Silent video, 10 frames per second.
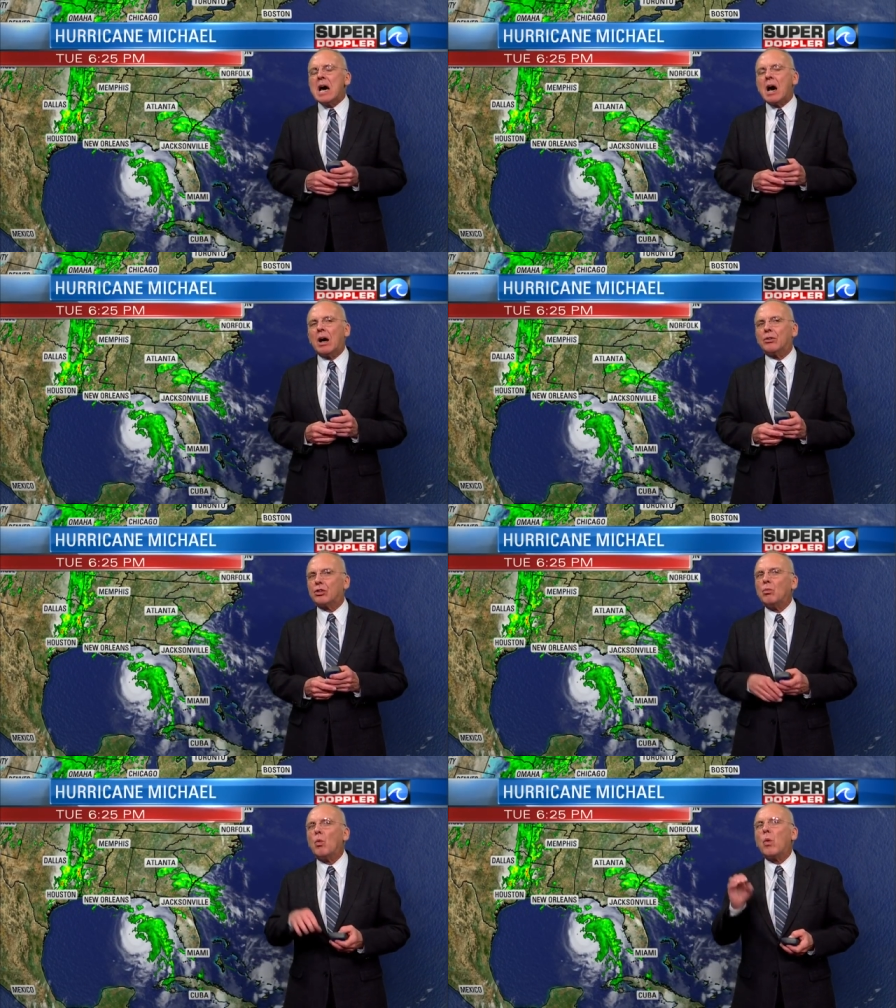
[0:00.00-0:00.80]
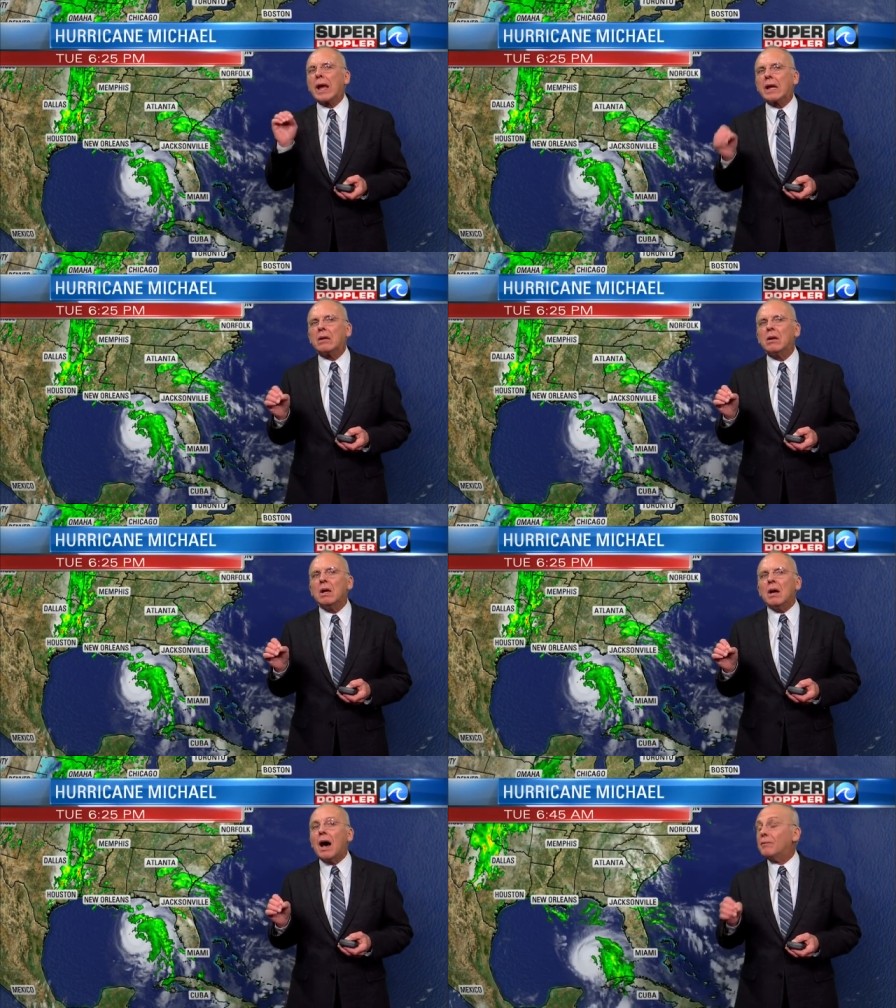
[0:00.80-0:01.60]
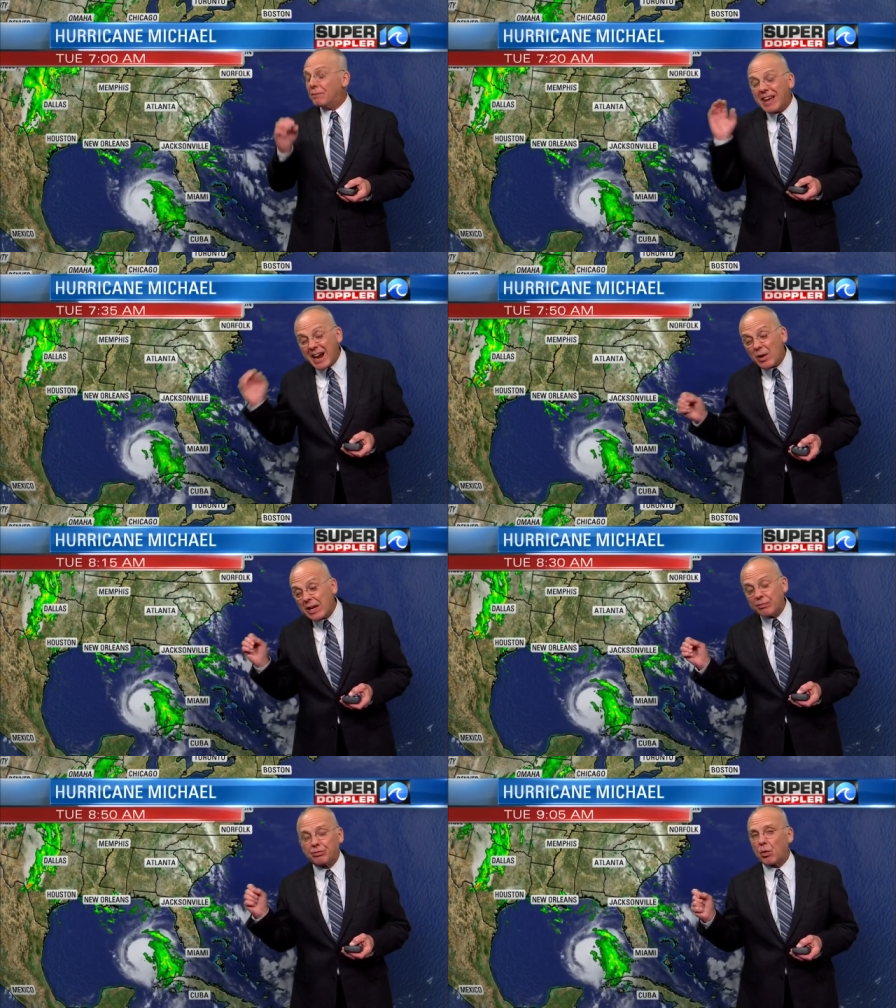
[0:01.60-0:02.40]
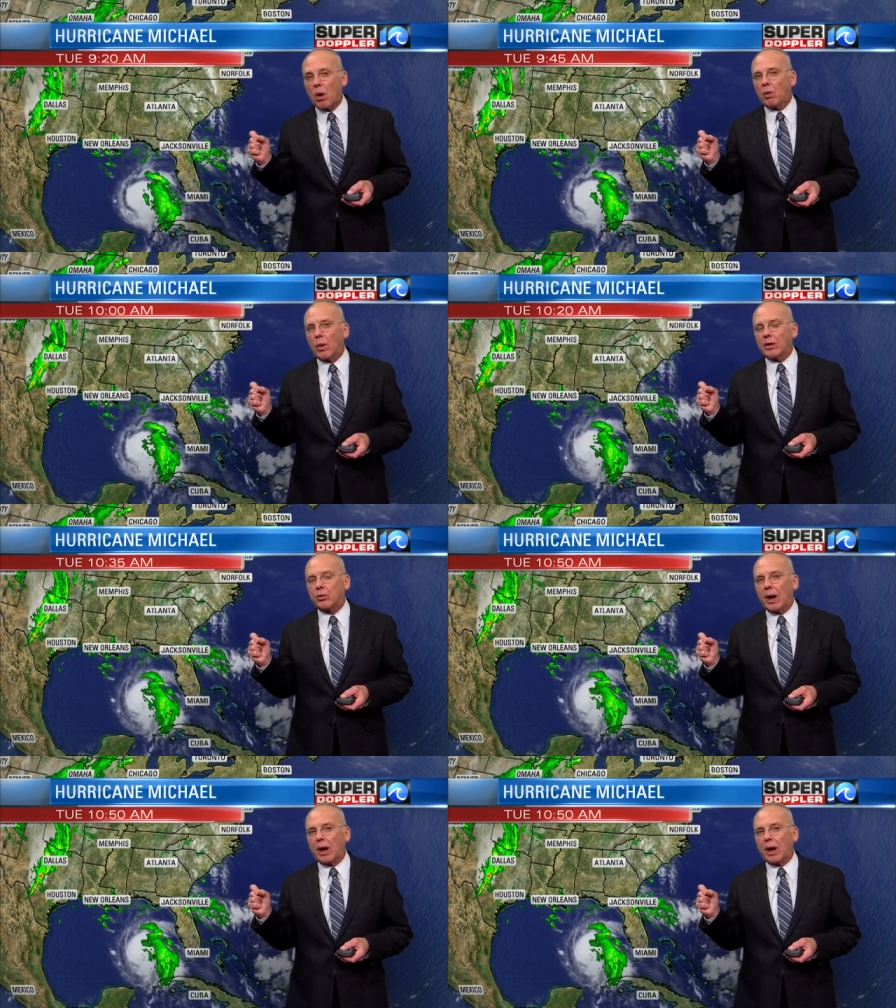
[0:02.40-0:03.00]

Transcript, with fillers: Uh, some wind, uh, very strong winds,